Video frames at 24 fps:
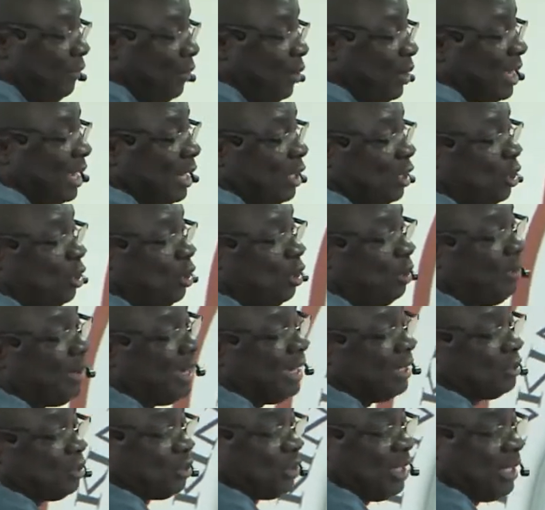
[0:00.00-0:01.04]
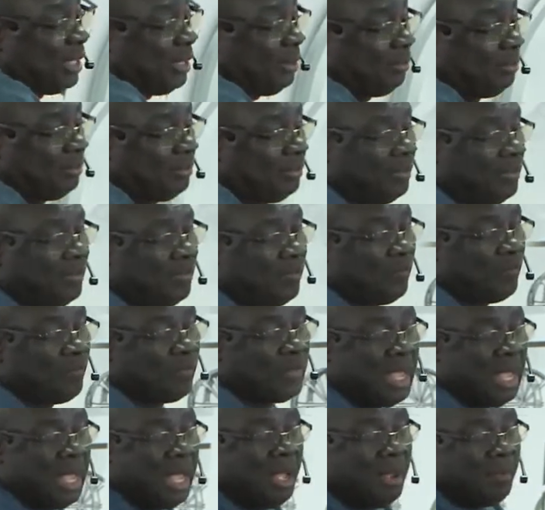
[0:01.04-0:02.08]
you can go back to Him.
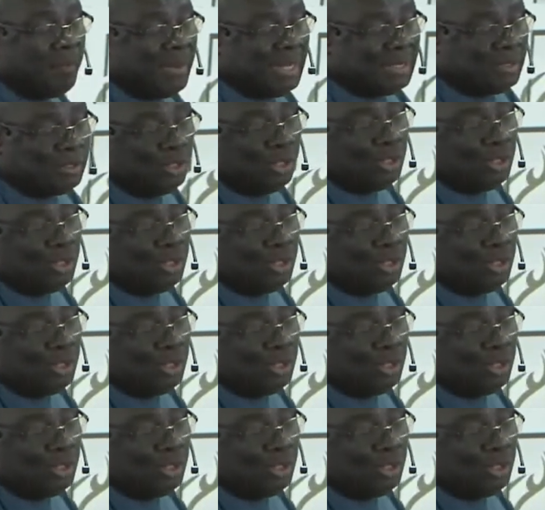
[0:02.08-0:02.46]
But